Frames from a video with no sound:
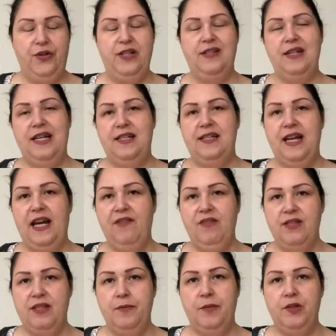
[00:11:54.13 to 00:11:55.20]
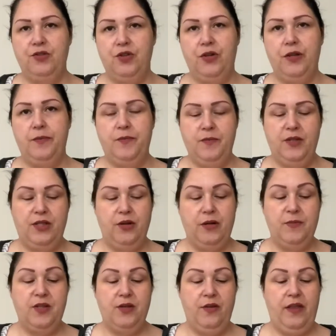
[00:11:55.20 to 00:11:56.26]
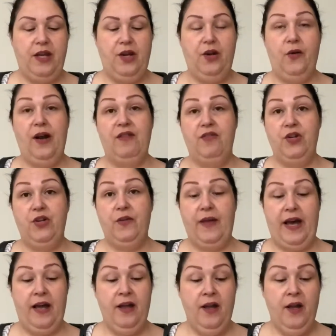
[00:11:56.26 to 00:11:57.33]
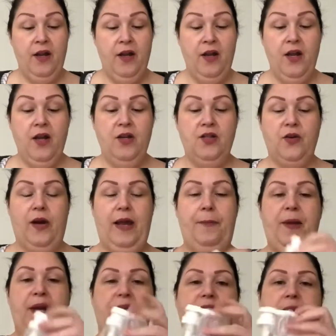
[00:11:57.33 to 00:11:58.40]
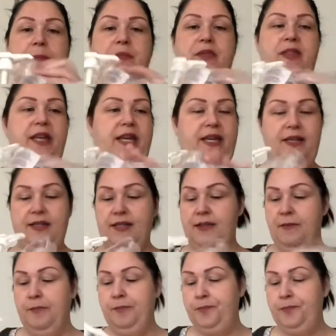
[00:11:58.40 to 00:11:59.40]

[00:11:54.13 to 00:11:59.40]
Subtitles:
It's nice to have the simple syrup so that you don't have to do that. So I picked up this